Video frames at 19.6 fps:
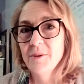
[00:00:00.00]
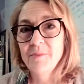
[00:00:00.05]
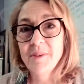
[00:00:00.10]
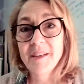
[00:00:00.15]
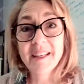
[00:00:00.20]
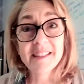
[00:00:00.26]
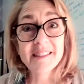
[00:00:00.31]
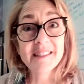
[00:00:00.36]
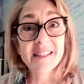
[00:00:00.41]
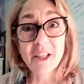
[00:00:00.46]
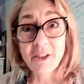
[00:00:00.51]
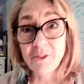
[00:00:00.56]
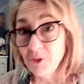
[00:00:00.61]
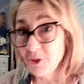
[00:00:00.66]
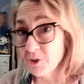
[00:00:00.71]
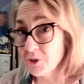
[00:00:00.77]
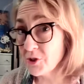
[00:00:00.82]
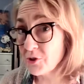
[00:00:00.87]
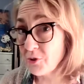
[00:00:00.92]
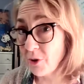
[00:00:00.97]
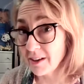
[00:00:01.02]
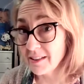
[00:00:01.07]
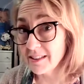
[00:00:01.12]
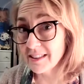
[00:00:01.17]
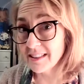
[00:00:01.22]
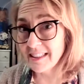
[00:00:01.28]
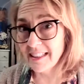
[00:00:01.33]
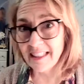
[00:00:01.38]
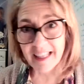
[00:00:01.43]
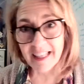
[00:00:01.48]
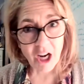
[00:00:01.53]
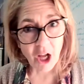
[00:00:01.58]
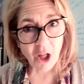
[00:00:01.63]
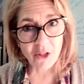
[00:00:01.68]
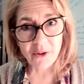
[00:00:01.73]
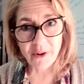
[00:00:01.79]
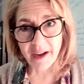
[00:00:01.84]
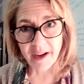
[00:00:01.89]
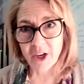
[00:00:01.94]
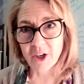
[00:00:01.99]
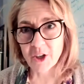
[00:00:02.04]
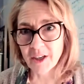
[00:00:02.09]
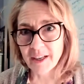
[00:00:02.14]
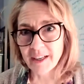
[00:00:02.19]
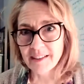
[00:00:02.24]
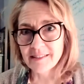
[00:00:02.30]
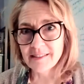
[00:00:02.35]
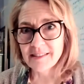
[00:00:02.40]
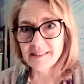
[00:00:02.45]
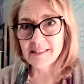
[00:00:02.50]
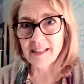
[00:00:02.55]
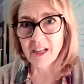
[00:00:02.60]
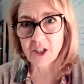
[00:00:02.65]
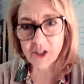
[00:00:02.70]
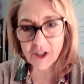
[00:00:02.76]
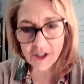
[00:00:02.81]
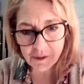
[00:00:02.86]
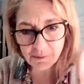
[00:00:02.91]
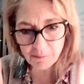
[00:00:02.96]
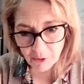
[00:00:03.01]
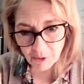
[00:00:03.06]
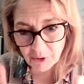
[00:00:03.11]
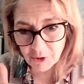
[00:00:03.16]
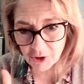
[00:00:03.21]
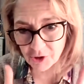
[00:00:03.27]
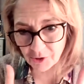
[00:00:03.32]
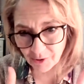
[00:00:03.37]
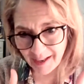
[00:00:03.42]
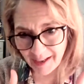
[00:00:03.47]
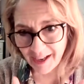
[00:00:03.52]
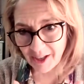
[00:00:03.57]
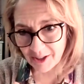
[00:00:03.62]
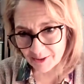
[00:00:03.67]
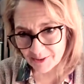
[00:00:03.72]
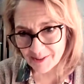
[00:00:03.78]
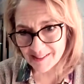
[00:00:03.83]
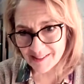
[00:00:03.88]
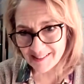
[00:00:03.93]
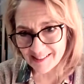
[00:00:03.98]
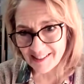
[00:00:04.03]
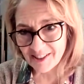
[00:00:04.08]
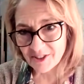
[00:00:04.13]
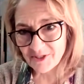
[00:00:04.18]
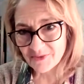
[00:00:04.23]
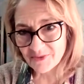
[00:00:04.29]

Because if you're struggling in other areas, our spiritual house